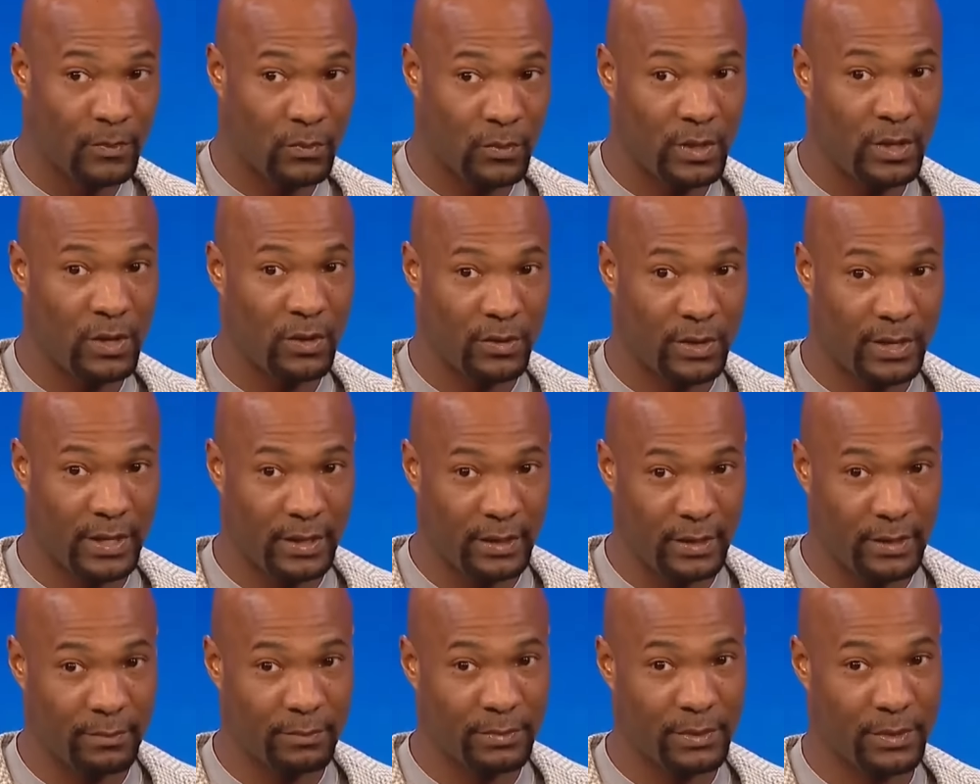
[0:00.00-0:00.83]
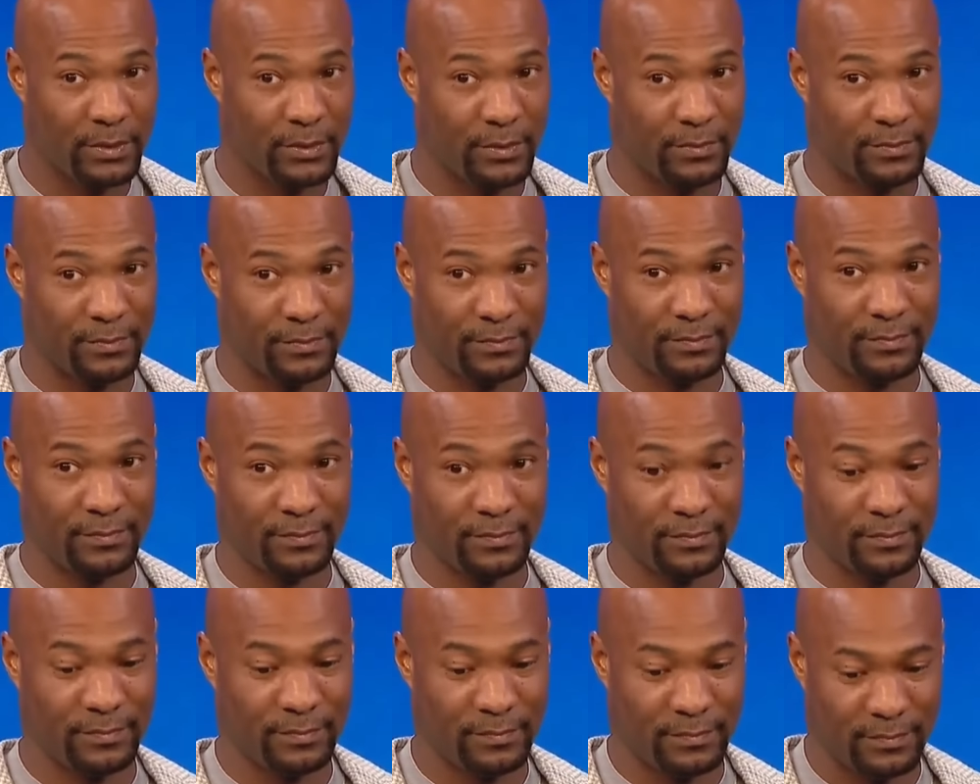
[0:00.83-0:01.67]
we're going to kill them too.
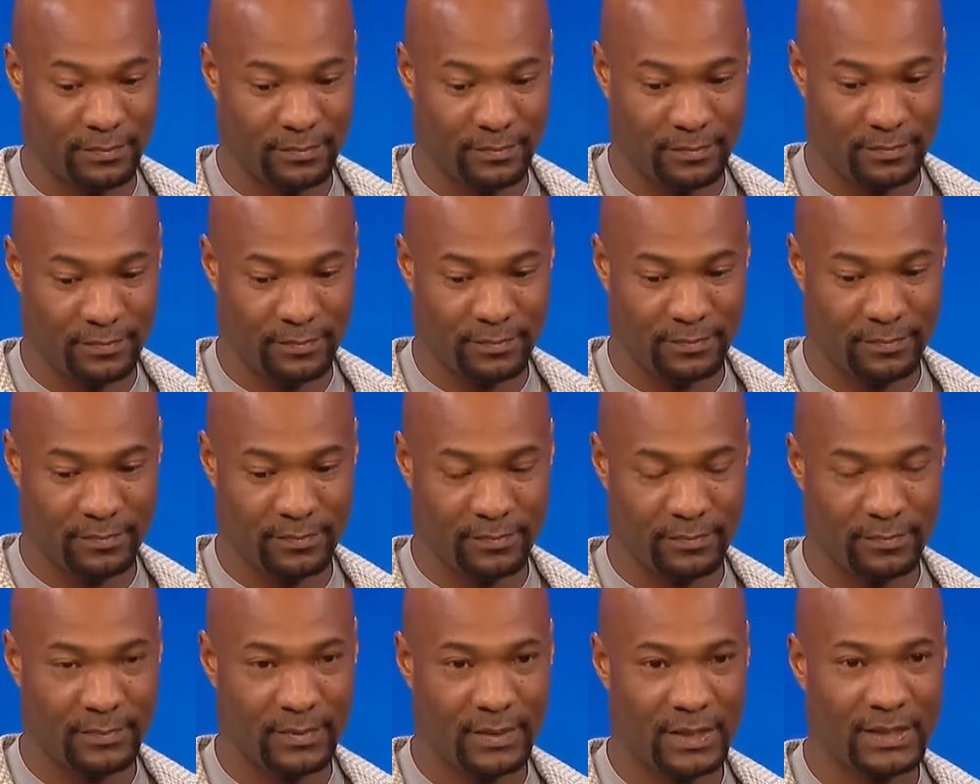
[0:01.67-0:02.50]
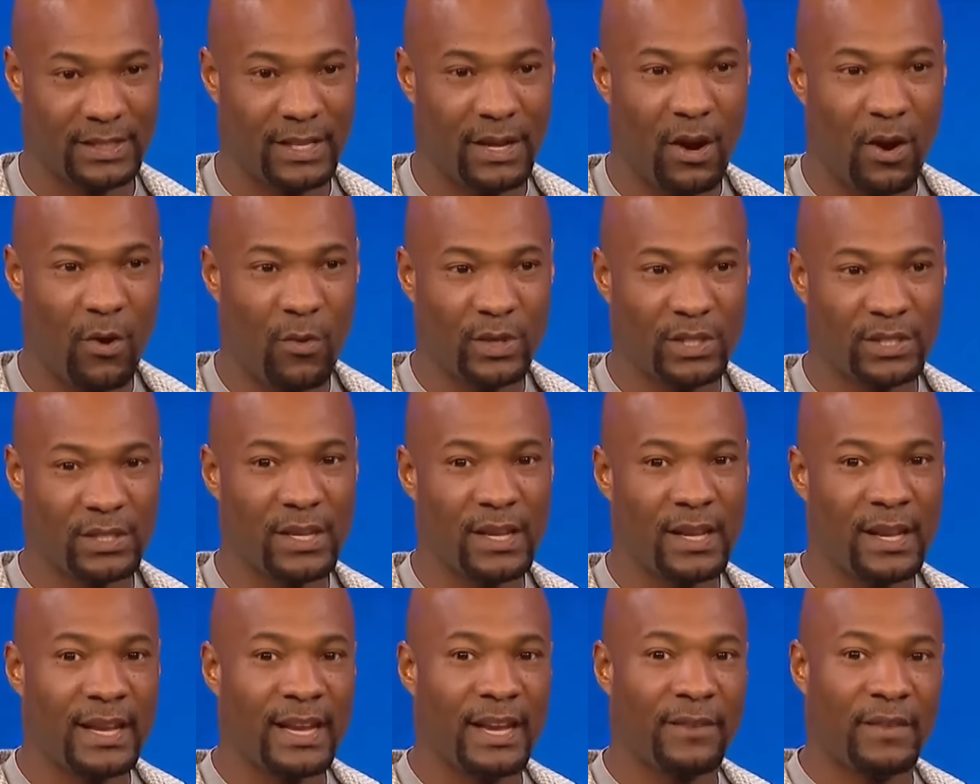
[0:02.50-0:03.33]
Because they
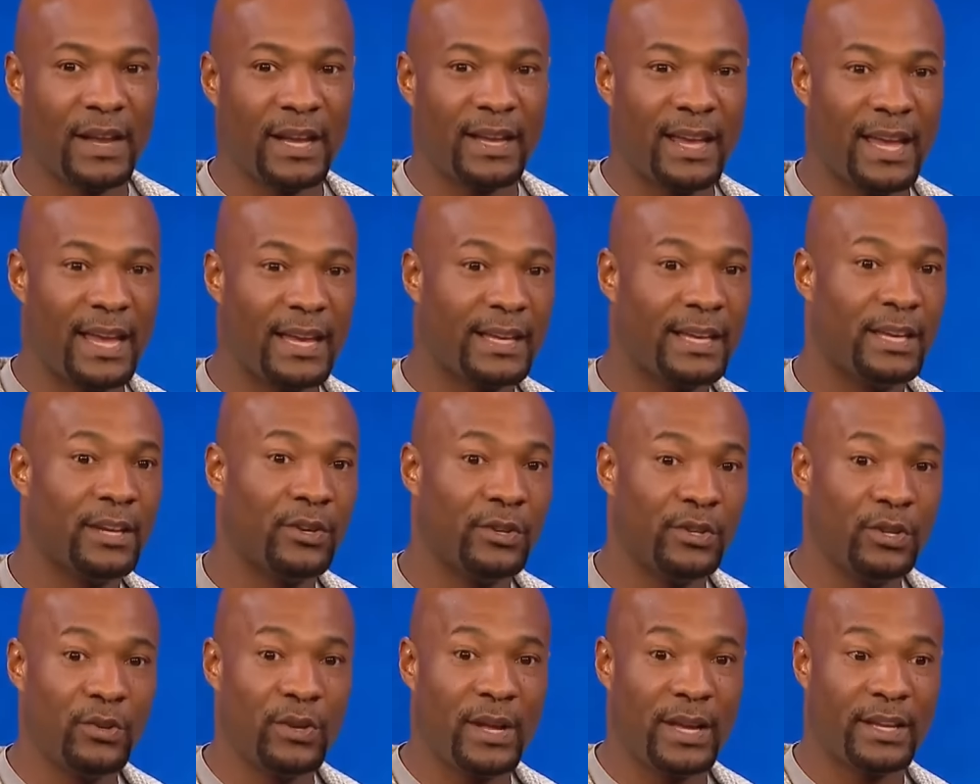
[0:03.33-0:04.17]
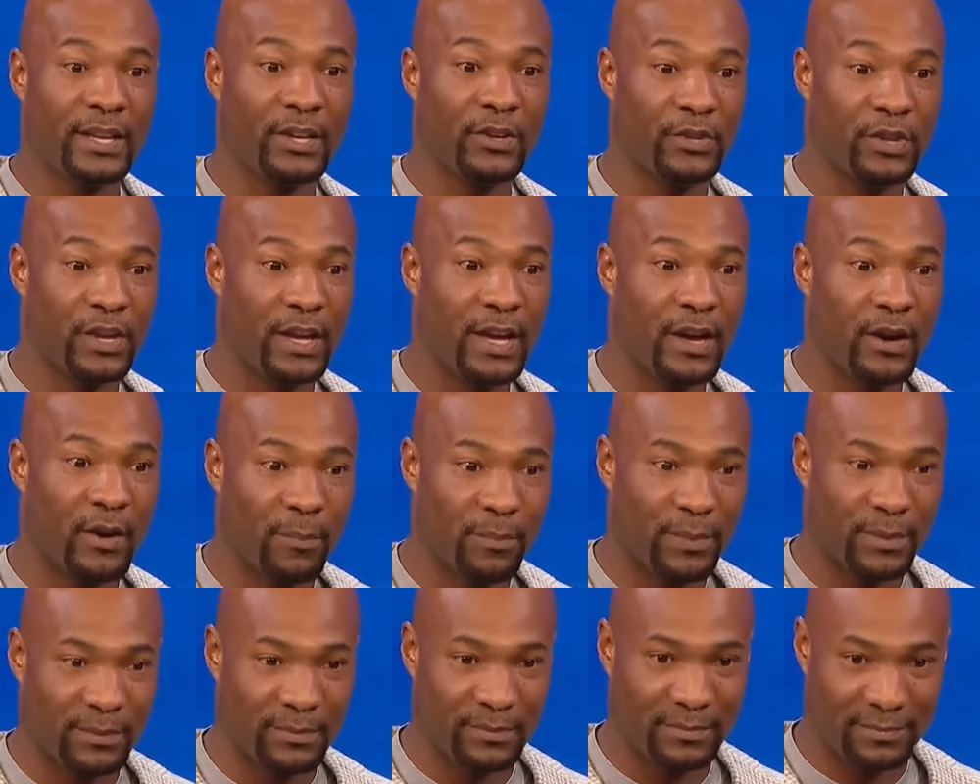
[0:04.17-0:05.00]
always, if they can't kill you, they kill your
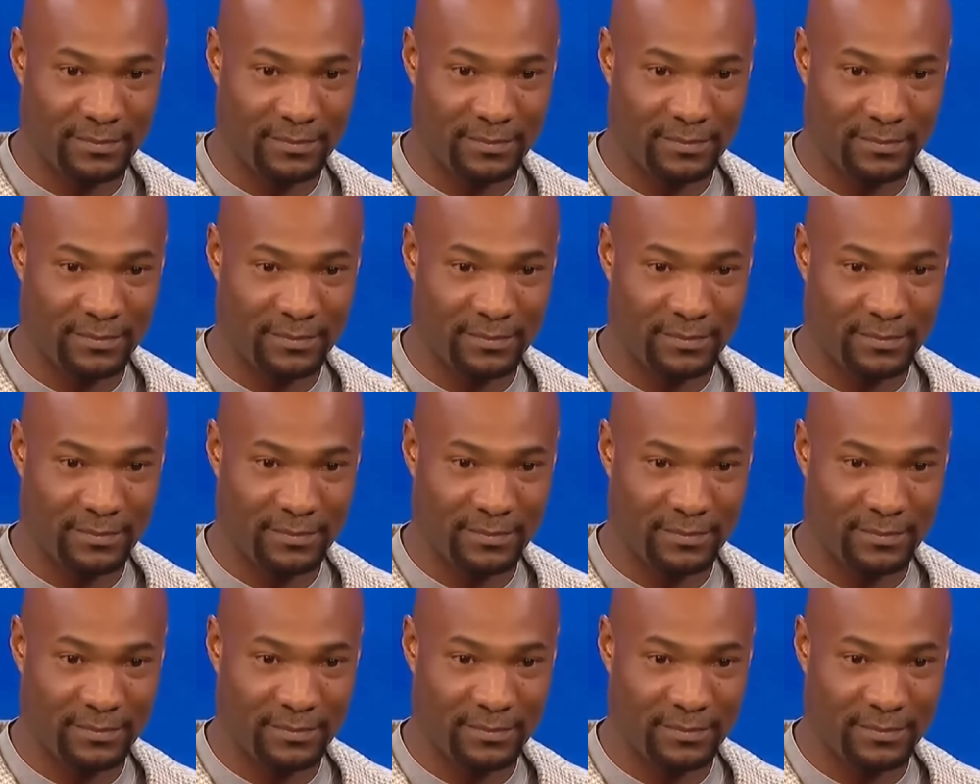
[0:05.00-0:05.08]
help.